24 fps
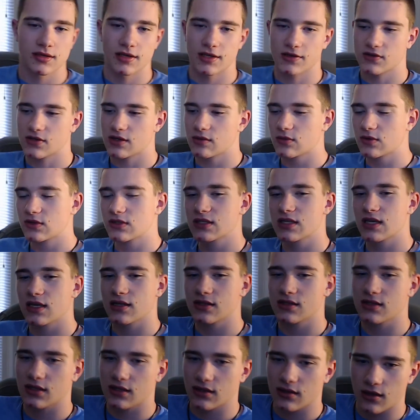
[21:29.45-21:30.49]
If someone
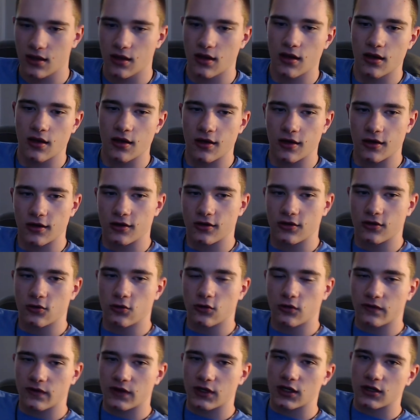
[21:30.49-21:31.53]
says, like,
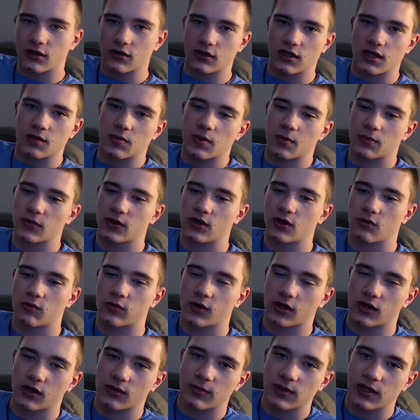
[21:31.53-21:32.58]
cool video, keep up the good
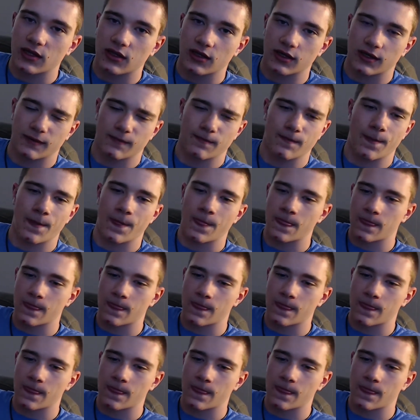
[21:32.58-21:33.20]
work, be like,